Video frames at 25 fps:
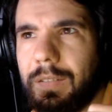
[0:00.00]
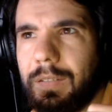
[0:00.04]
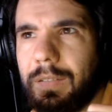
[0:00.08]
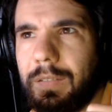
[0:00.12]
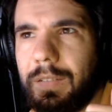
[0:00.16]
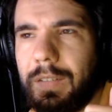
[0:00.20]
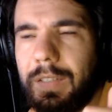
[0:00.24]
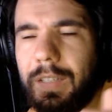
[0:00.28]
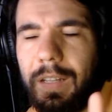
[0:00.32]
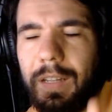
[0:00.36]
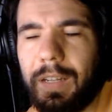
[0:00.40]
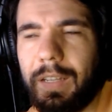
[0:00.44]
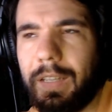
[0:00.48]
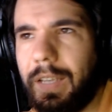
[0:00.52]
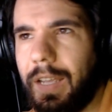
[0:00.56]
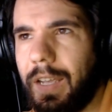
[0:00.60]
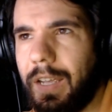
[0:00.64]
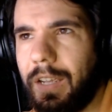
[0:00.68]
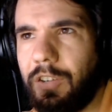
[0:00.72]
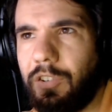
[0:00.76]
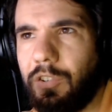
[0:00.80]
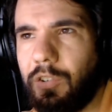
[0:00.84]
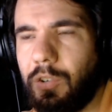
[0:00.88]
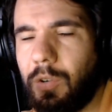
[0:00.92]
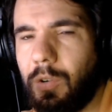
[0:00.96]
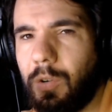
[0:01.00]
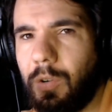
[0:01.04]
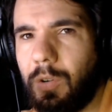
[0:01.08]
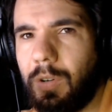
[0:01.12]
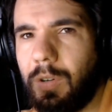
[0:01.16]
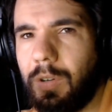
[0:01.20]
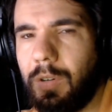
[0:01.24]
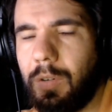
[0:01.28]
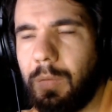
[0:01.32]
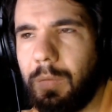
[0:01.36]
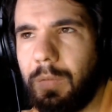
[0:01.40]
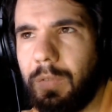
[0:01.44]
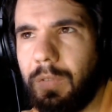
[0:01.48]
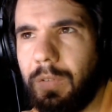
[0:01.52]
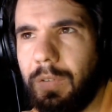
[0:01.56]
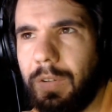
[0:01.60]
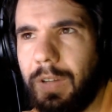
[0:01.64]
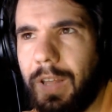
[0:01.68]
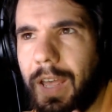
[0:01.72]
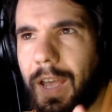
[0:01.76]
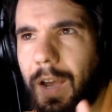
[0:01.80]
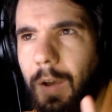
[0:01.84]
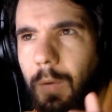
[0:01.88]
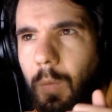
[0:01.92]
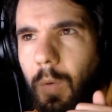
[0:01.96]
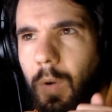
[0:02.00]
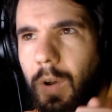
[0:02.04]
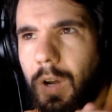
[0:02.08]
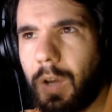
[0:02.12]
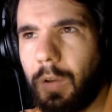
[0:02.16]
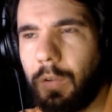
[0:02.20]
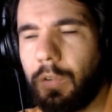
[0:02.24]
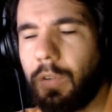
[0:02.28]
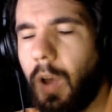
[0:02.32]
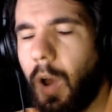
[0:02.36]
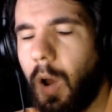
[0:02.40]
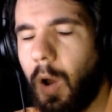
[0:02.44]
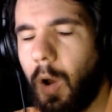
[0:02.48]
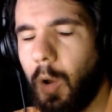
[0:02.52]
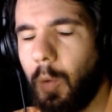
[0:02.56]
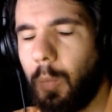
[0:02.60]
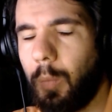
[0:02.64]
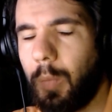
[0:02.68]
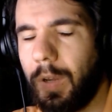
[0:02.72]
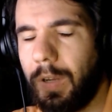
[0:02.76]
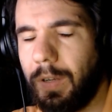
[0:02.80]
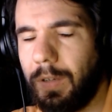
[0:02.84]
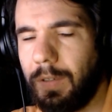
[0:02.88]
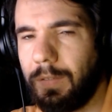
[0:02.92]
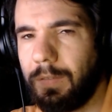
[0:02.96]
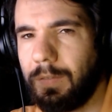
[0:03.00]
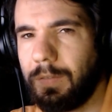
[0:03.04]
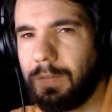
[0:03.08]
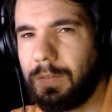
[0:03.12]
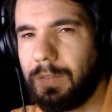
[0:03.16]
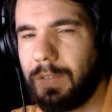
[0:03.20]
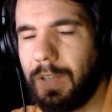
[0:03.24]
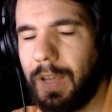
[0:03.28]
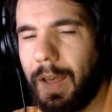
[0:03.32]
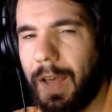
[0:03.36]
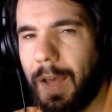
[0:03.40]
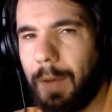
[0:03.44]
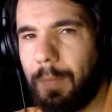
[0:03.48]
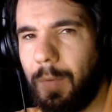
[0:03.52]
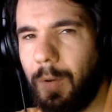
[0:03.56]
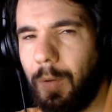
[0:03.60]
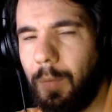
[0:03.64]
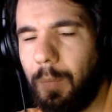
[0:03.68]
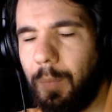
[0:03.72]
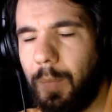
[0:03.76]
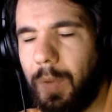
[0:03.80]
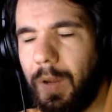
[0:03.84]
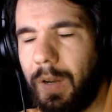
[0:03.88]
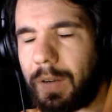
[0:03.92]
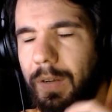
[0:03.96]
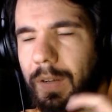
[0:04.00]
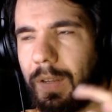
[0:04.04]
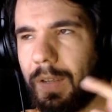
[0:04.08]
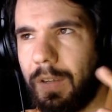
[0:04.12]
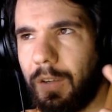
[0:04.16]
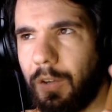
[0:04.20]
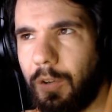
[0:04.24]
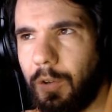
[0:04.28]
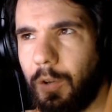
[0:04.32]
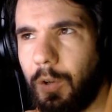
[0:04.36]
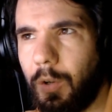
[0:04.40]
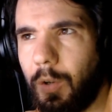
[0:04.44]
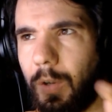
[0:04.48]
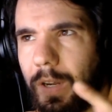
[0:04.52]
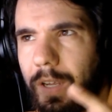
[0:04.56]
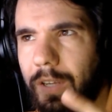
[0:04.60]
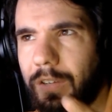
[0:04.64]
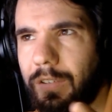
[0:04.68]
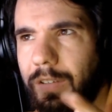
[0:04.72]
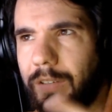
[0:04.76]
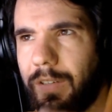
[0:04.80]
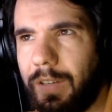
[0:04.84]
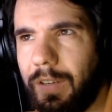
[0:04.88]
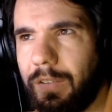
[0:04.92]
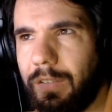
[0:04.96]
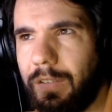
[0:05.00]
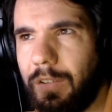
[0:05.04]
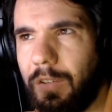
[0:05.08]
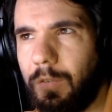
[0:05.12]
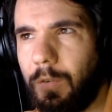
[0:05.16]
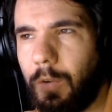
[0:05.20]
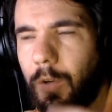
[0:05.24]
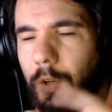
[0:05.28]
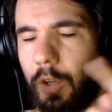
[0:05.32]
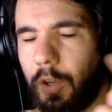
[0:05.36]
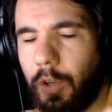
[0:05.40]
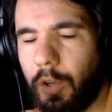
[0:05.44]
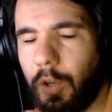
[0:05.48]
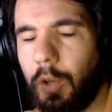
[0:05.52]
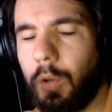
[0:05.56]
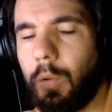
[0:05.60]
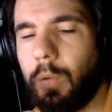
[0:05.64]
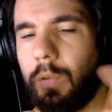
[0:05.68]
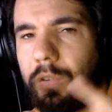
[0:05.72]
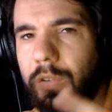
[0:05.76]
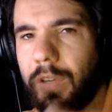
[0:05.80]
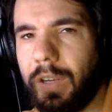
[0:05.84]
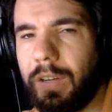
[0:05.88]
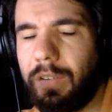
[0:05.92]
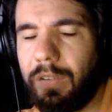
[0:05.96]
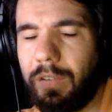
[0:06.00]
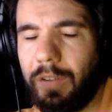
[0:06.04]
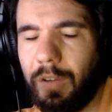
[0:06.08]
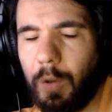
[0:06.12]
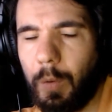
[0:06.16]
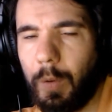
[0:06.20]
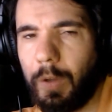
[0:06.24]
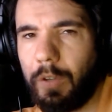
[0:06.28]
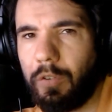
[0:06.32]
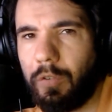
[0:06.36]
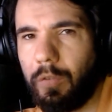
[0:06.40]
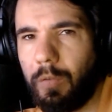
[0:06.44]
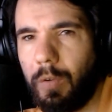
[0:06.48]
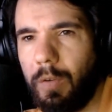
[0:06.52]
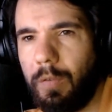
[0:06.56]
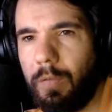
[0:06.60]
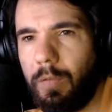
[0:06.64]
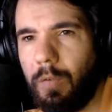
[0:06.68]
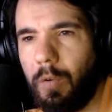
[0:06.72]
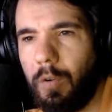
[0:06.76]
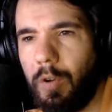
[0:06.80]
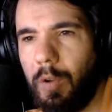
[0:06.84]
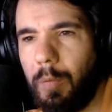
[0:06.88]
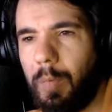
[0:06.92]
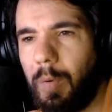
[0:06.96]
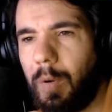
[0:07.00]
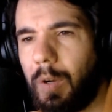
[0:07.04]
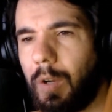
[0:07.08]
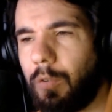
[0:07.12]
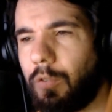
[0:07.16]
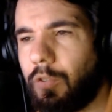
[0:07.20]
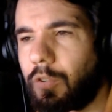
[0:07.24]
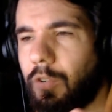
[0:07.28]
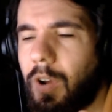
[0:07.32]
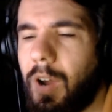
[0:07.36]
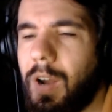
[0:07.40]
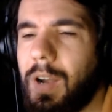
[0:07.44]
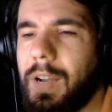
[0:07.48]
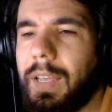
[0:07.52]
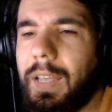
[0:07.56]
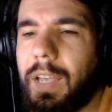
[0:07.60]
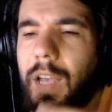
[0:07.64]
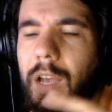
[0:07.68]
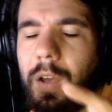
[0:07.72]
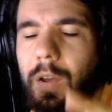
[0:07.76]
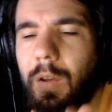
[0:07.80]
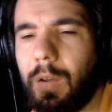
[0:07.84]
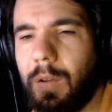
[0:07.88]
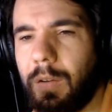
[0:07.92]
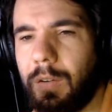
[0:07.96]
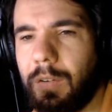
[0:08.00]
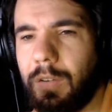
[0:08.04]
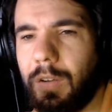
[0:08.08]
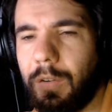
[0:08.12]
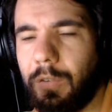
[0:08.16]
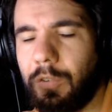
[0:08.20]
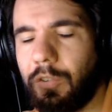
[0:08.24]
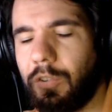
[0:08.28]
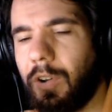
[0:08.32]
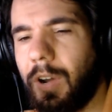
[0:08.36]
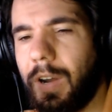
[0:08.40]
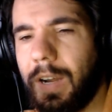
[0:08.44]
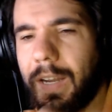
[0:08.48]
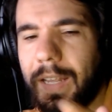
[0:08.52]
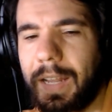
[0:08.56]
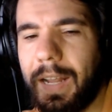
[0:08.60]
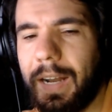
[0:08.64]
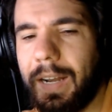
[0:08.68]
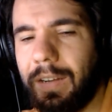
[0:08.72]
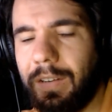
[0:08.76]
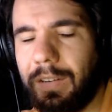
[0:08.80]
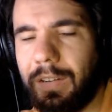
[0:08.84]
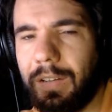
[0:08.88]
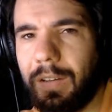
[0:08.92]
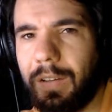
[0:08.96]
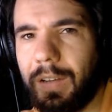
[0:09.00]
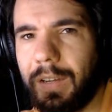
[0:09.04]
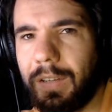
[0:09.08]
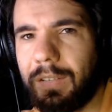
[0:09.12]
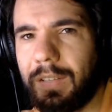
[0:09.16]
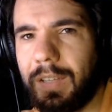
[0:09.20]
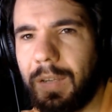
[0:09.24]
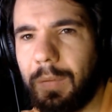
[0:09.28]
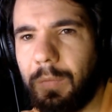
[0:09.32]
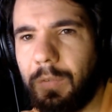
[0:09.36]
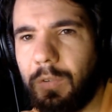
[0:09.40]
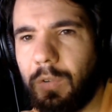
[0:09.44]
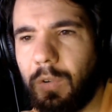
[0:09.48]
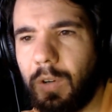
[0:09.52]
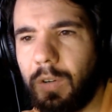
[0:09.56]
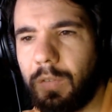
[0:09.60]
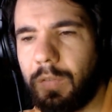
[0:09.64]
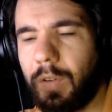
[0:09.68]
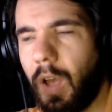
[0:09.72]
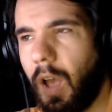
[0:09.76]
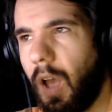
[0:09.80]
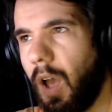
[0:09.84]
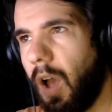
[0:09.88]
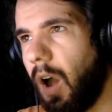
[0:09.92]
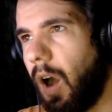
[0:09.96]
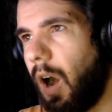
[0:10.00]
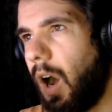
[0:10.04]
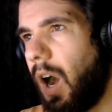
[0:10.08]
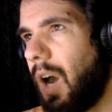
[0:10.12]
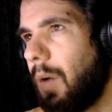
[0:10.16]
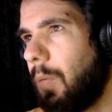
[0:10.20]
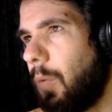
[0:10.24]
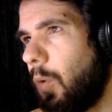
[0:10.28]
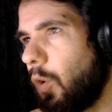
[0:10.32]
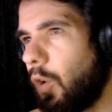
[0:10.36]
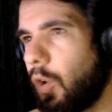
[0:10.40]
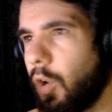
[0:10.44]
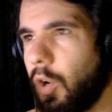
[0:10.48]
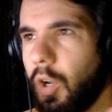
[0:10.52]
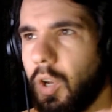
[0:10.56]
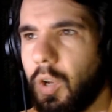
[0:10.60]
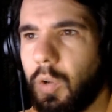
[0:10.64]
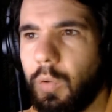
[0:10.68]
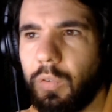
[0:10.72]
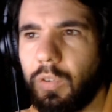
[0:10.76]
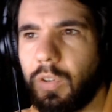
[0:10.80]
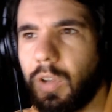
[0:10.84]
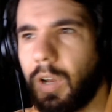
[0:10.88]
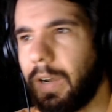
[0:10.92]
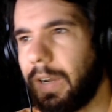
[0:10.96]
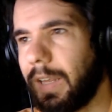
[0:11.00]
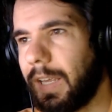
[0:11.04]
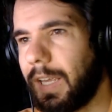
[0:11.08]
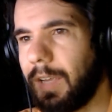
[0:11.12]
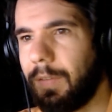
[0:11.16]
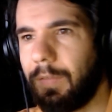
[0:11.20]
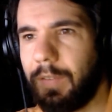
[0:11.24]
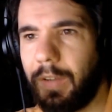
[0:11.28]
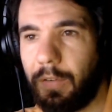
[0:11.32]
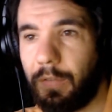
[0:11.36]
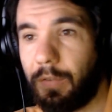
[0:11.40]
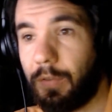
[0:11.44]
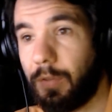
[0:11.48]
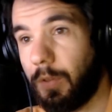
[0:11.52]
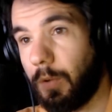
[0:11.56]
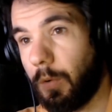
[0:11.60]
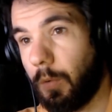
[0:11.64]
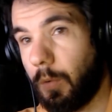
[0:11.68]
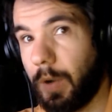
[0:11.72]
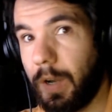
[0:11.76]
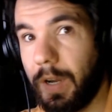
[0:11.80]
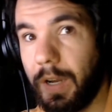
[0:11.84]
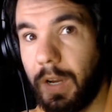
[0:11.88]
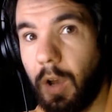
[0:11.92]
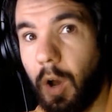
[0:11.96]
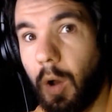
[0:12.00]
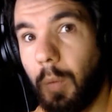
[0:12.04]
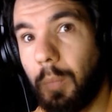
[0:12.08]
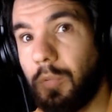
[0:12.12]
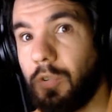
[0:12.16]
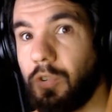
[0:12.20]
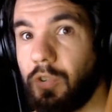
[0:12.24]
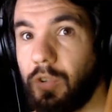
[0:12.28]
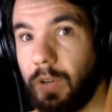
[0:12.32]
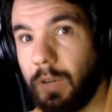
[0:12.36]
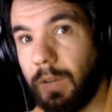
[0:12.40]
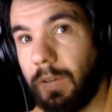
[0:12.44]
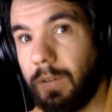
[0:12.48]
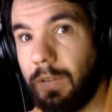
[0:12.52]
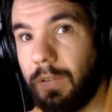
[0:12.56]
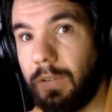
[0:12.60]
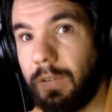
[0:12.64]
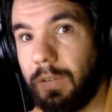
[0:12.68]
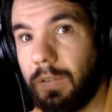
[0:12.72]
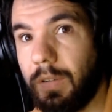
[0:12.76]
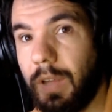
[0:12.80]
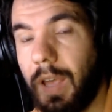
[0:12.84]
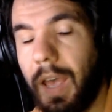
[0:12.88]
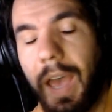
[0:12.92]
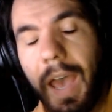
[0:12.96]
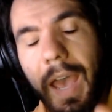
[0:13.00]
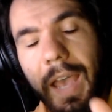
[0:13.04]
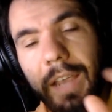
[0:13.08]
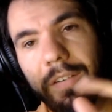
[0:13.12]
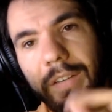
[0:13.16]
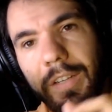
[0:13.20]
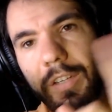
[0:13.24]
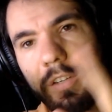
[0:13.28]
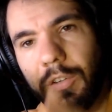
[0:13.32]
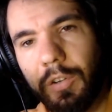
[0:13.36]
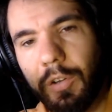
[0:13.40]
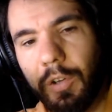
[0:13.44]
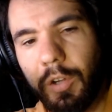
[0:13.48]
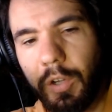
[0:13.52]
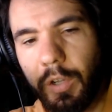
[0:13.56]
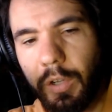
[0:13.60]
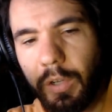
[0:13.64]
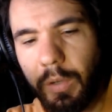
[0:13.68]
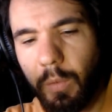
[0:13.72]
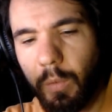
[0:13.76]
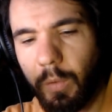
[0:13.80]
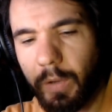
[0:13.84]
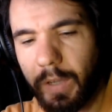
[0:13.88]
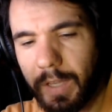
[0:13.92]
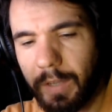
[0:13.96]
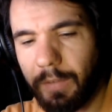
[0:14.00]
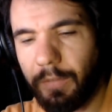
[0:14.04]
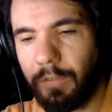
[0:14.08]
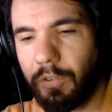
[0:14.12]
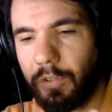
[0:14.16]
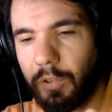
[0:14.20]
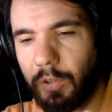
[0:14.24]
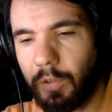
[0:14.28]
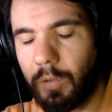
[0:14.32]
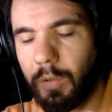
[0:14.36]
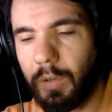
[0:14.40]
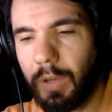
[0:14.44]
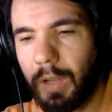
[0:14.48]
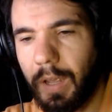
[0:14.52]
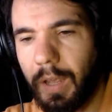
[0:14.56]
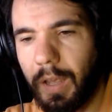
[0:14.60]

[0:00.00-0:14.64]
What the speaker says: you're like, yeah, sure. Now, what I was hoping to happen, but Google actually does this for you. Google sets the quickest route for you. But I was trying to get into like some sort of, Google's going to give you 3 options. Actually, Google gives you